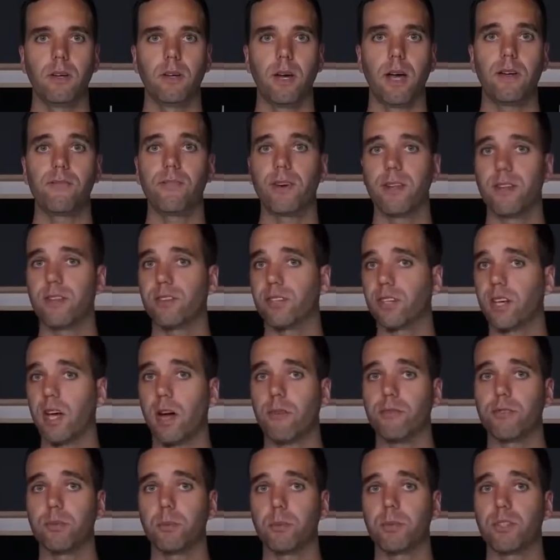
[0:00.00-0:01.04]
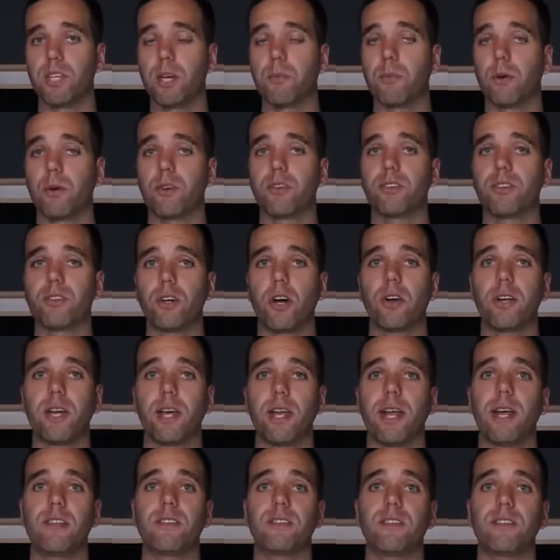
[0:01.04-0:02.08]
I find this a comfortable tempo to start
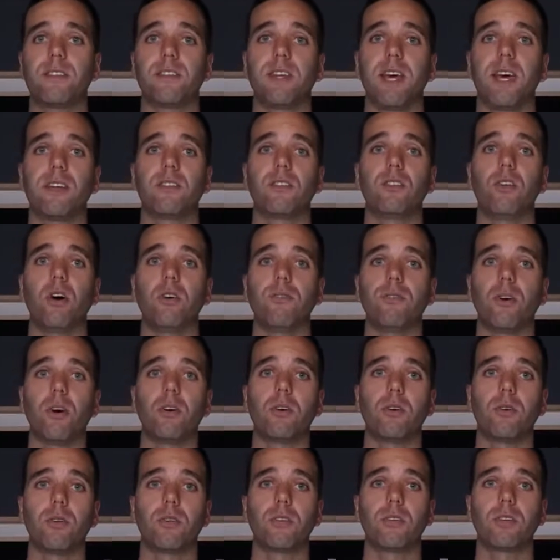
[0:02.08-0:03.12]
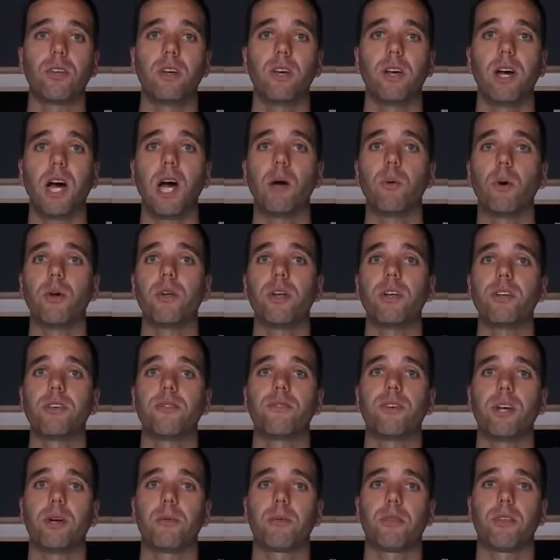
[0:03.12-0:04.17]
at, and since it has no vocals, I won't
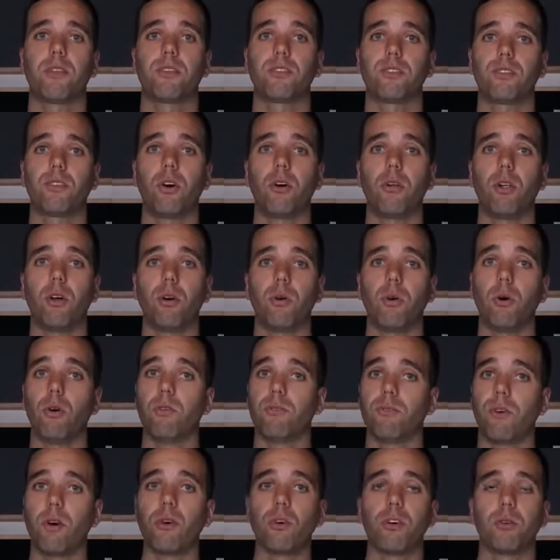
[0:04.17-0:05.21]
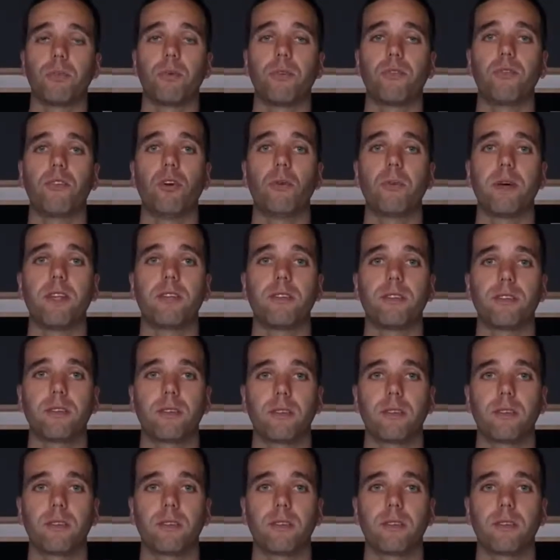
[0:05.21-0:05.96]
interfere with a solo or vocal performance.